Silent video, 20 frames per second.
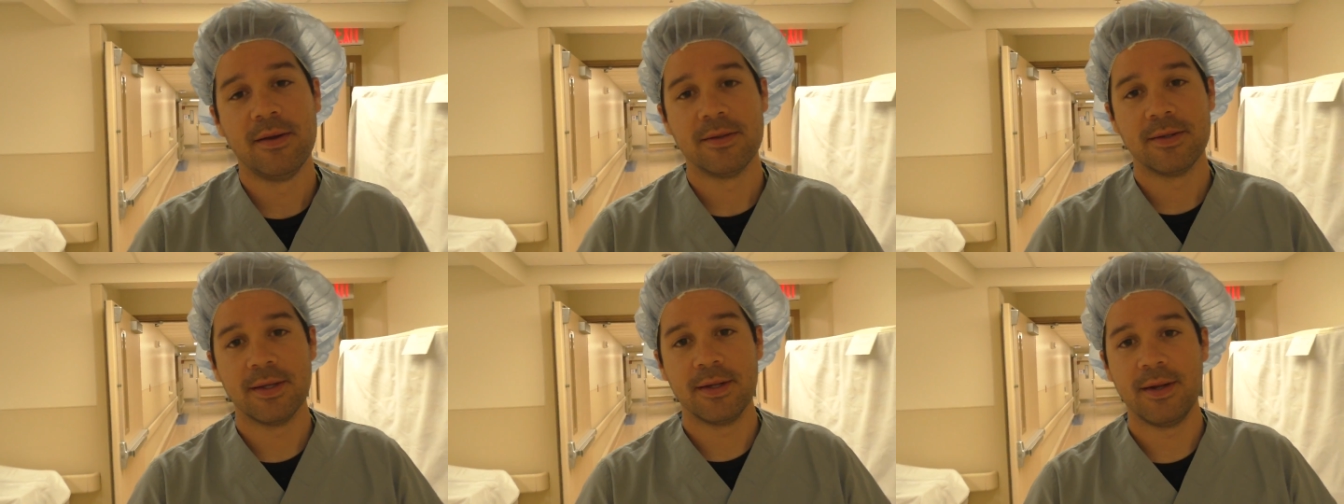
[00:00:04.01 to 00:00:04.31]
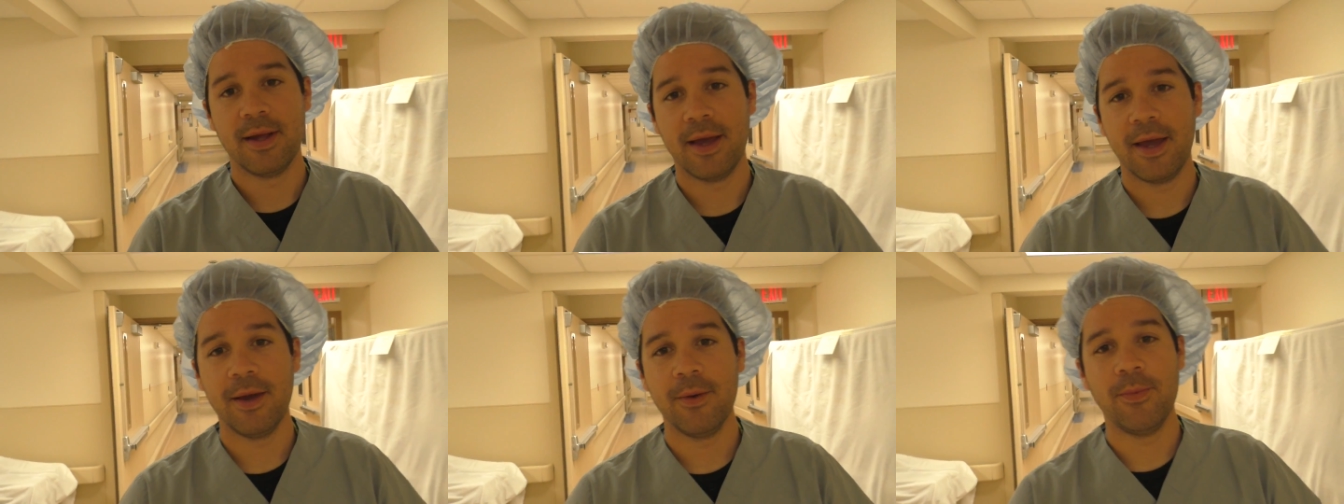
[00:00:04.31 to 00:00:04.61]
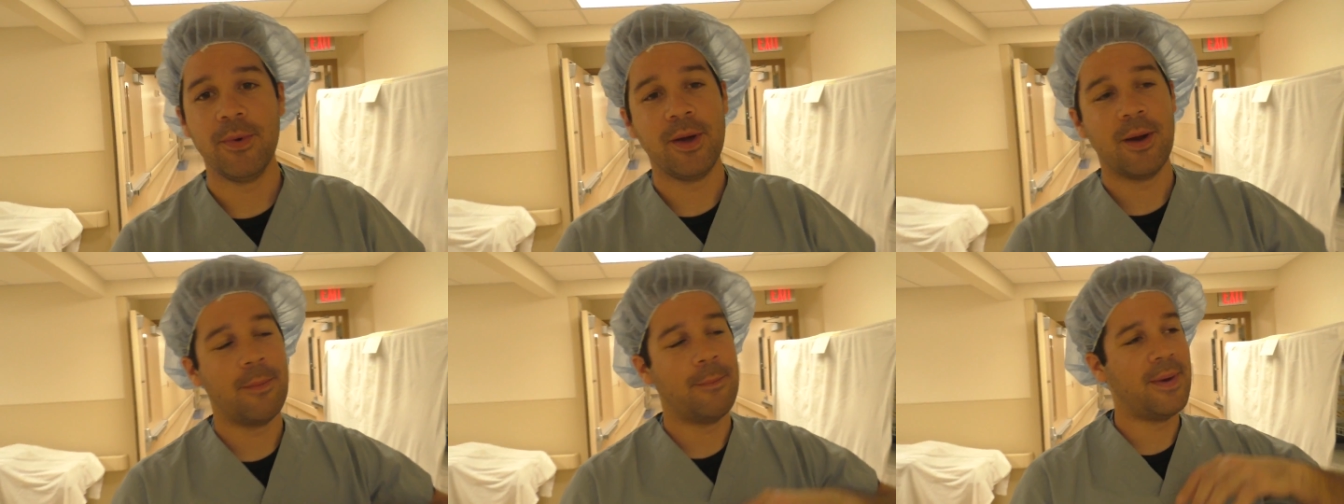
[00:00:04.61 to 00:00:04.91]
Today
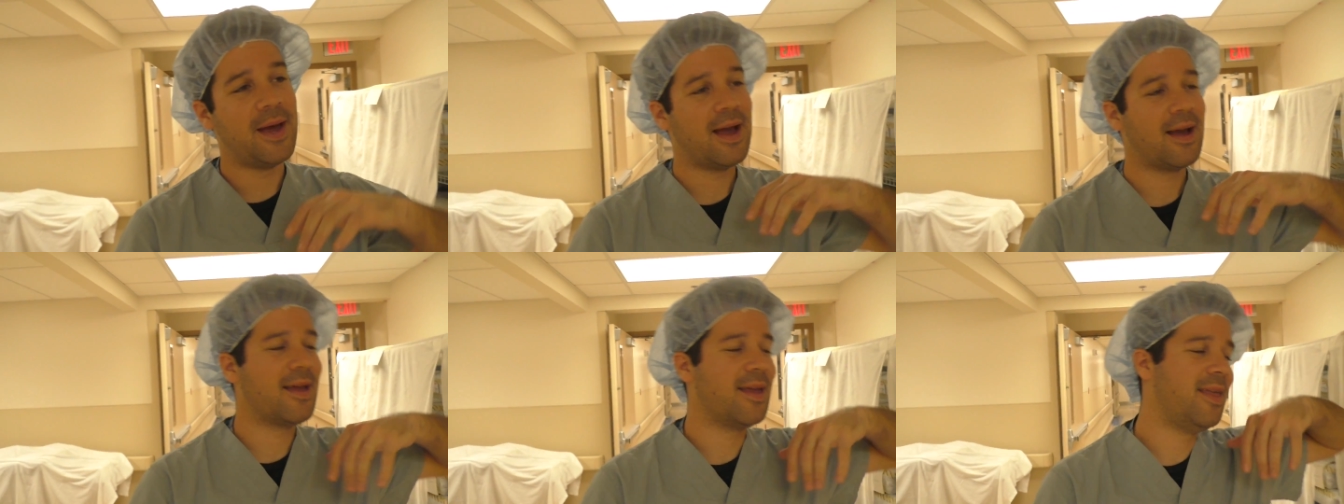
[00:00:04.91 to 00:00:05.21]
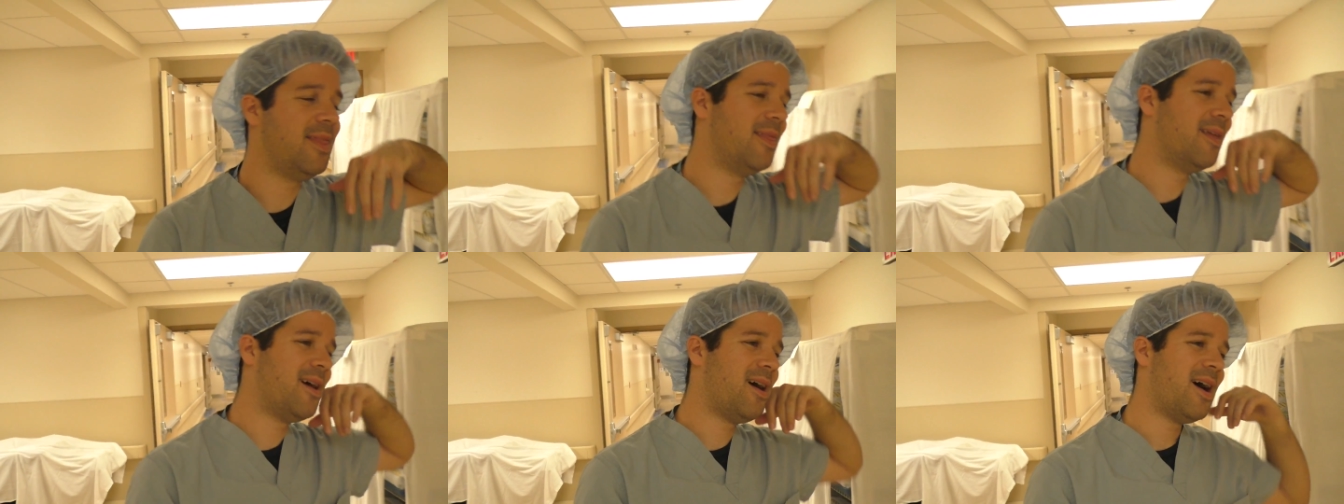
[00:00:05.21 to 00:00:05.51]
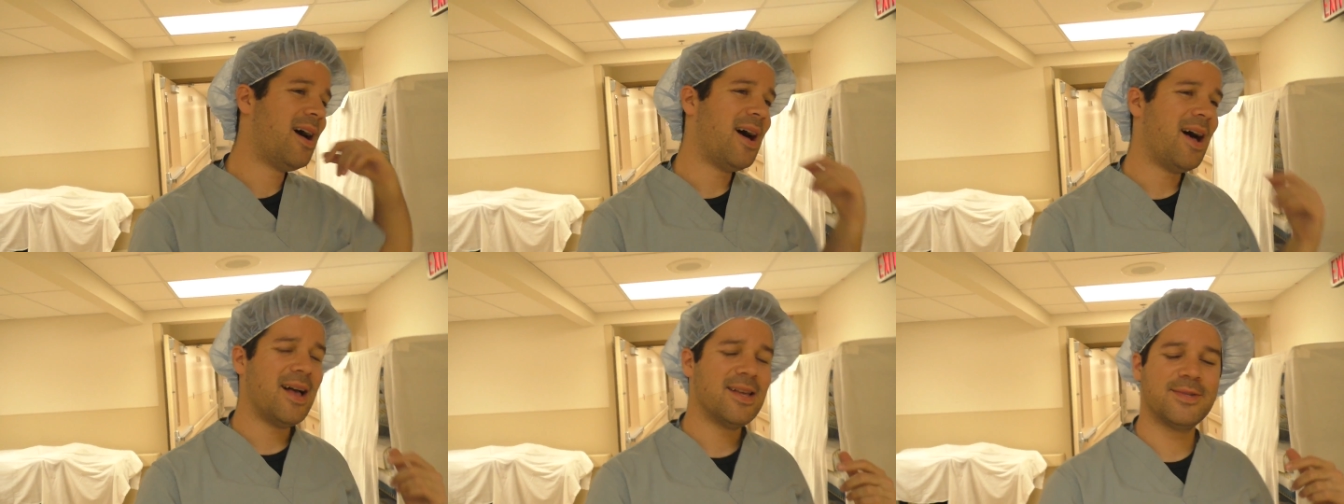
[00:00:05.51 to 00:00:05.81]
we are back in the
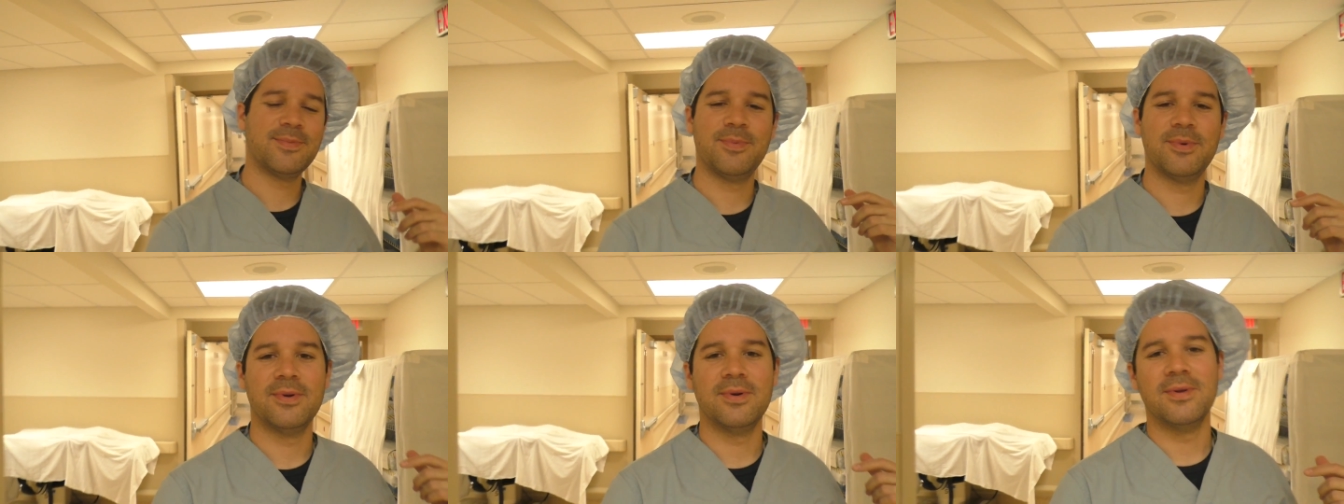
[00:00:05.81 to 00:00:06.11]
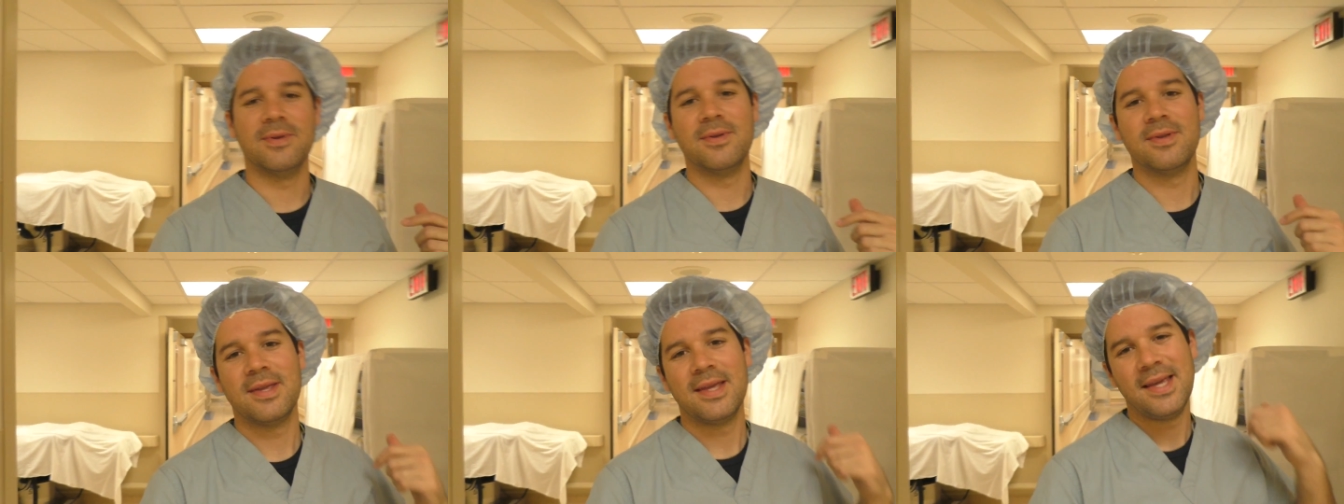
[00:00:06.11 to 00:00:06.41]
hospital.